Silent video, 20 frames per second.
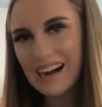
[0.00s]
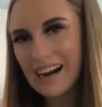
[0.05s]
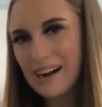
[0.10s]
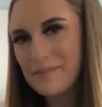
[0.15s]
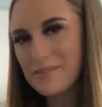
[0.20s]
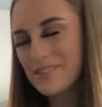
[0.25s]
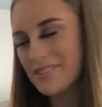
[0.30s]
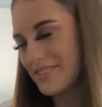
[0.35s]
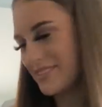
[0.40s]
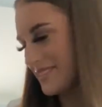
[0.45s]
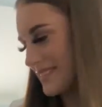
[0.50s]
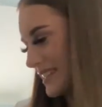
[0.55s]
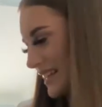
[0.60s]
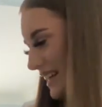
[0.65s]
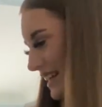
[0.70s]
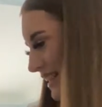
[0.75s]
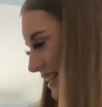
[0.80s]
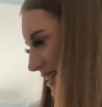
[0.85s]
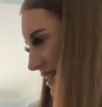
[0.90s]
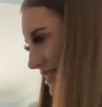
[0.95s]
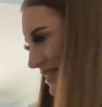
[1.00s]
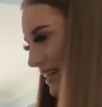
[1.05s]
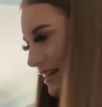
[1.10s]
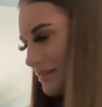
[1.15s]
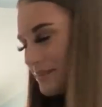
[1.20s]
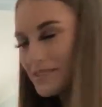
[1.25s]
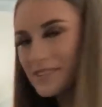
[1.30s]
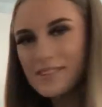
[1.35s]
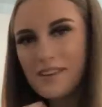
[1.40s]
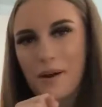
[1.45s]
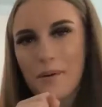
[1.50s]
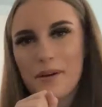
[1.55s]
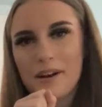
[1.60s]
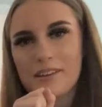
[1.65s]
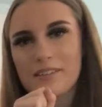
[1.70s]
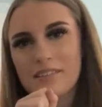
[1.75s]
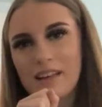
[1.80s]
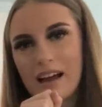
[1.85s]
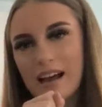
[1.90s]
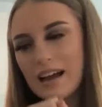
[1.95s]
I'm so excited. I'm so
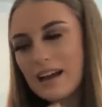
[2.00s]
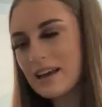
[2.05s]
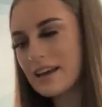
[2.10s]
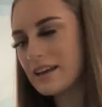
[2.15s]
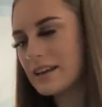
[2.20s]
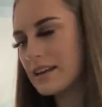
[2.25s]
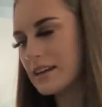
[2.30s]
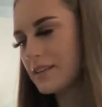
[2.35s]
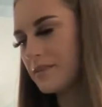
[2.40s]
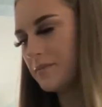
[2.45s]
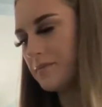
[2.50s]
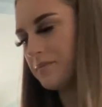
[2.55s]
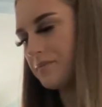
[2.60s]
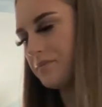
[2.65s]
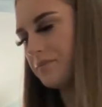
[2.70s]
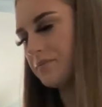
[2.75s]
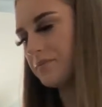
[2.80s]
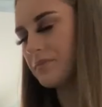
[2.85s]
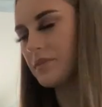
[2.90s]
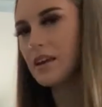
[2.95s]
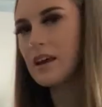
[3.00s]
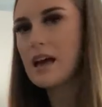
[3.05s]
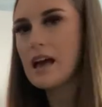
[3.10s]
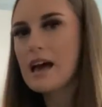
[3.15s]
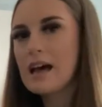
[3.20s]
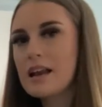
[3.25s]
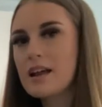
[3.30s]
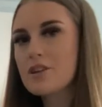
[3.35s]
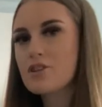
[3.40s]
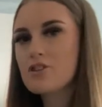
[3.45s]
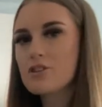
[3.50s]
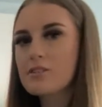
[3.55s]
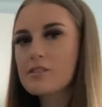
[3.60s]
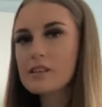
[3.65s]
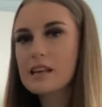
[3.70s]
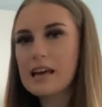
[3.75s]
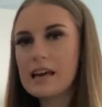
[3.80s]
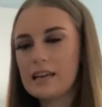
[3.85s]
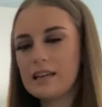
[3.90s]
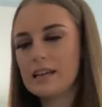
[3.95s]
excited. And I just
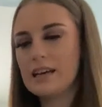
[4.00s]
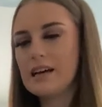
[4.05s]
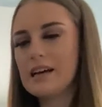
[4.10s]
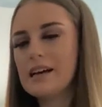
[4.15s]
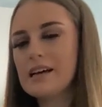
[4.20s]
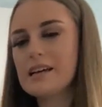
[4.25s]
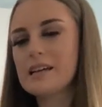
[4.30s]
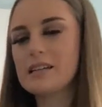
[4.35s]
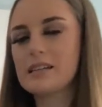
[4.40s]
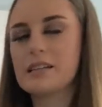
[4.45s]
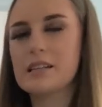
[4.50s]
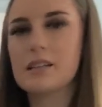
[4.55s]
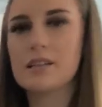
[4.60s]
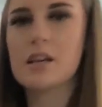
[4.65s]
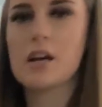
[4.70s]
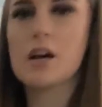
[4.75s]
can't hide